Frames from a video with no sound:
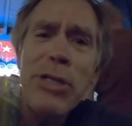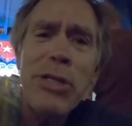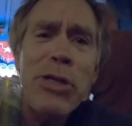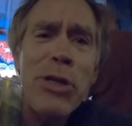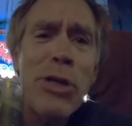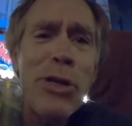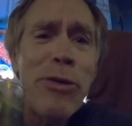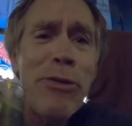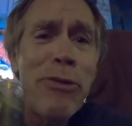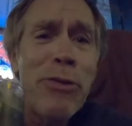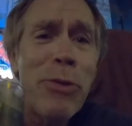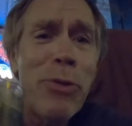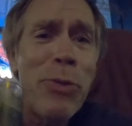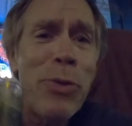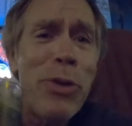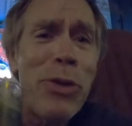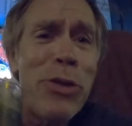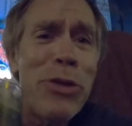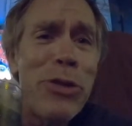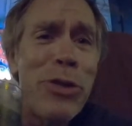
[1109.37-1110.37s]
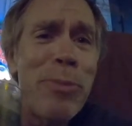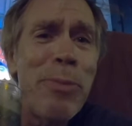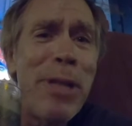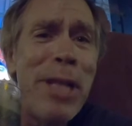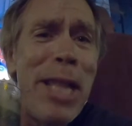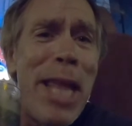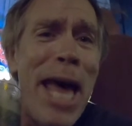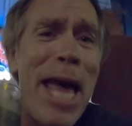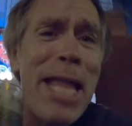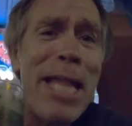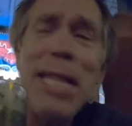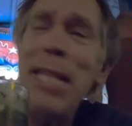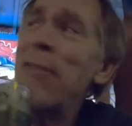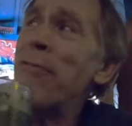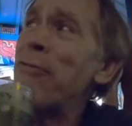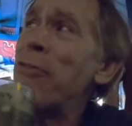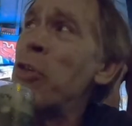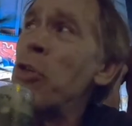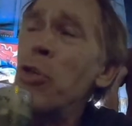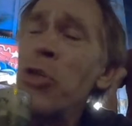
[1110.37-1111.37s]
served with some Latin
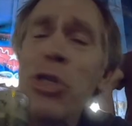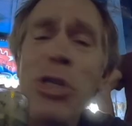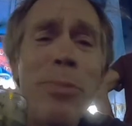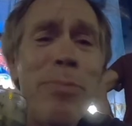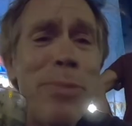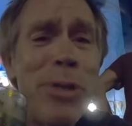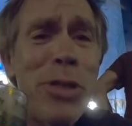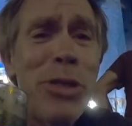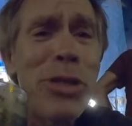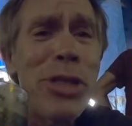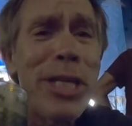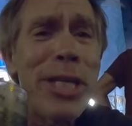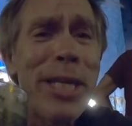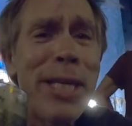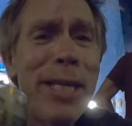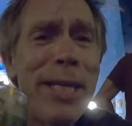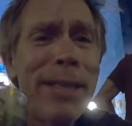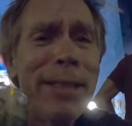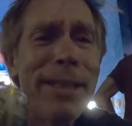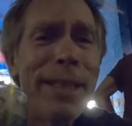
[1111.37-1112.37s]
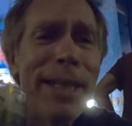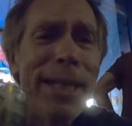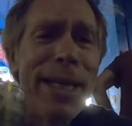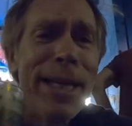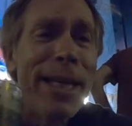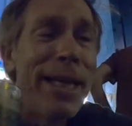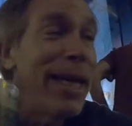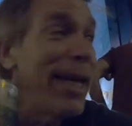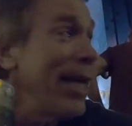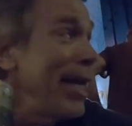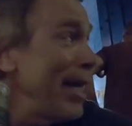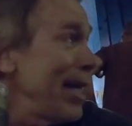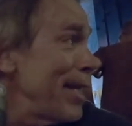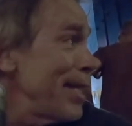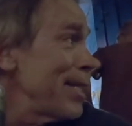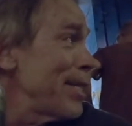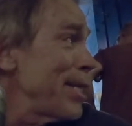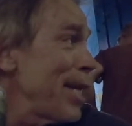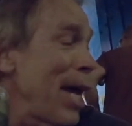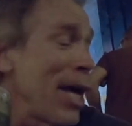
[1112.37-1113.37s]
fusion music in
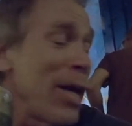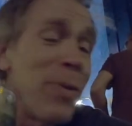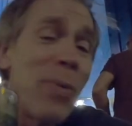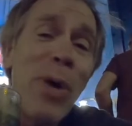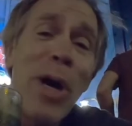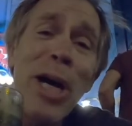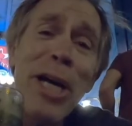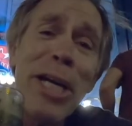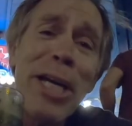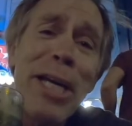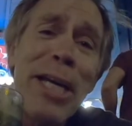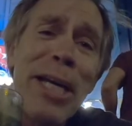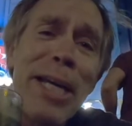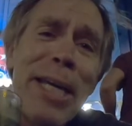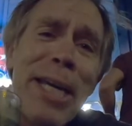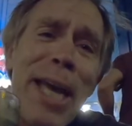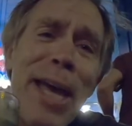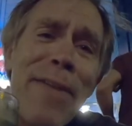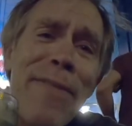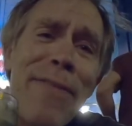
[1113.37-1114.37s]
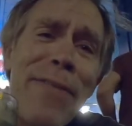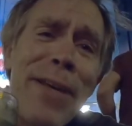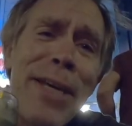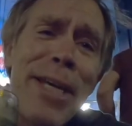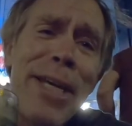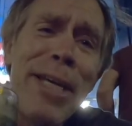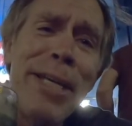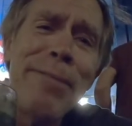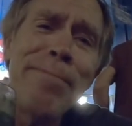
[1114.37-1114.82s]
a sidewalk cafe